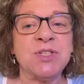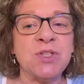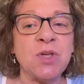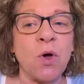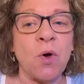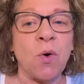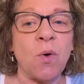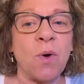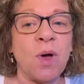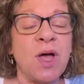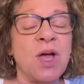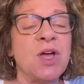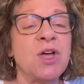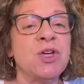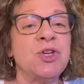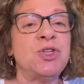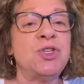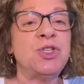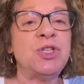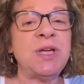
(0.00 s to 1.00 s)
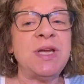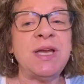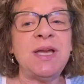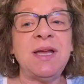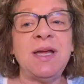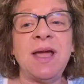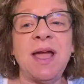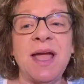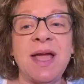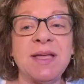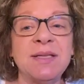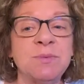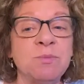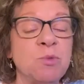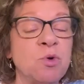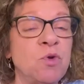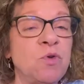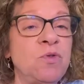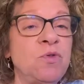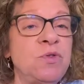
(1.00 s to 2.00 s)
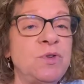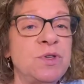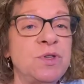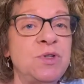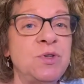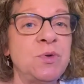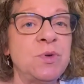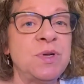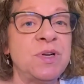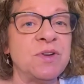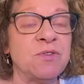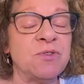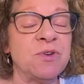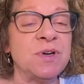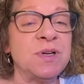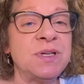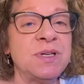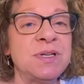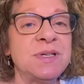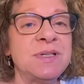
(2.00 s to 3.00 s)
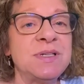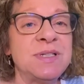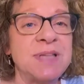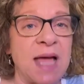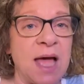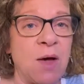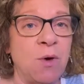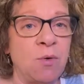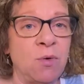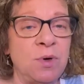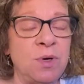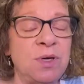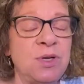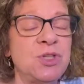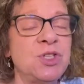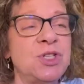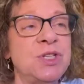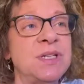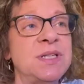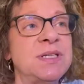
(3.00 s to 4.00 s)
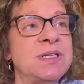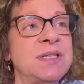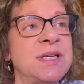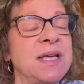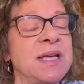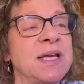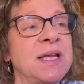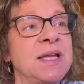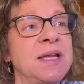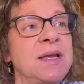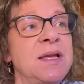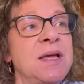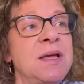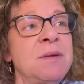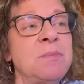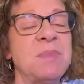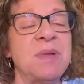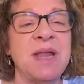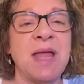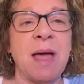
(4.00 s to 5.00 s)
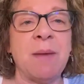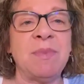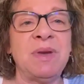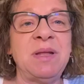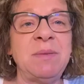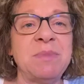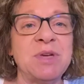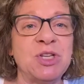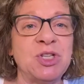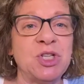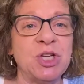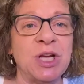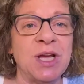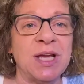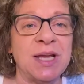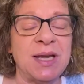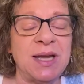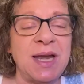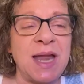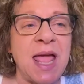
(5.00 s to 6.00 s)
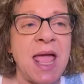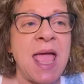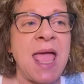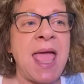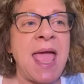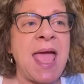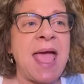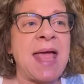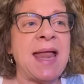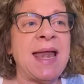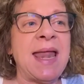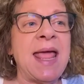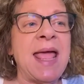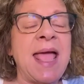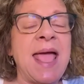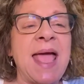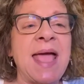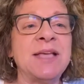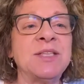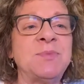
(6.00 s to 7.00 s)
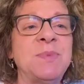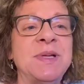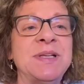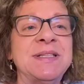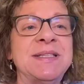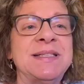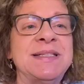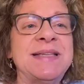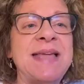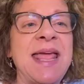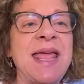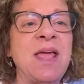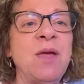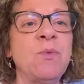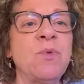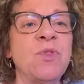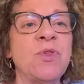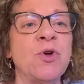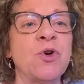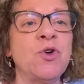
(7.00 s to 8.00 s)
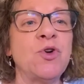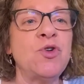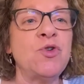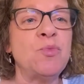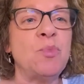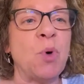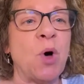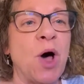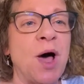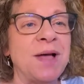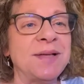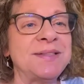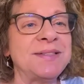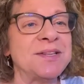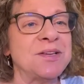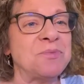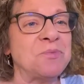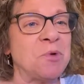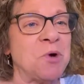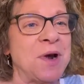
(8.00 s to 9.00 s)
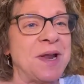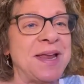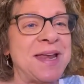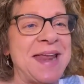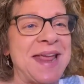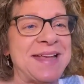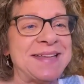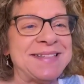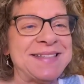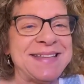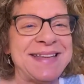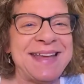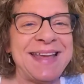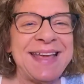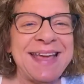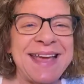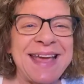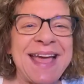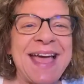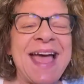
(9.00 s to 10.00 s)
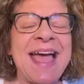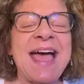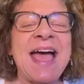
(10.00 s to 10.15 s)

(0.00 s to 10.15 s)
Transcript: So she has moved to a different town. She's in Menominee, Michigan, and has been staying with her new boss, good morning, Nancy,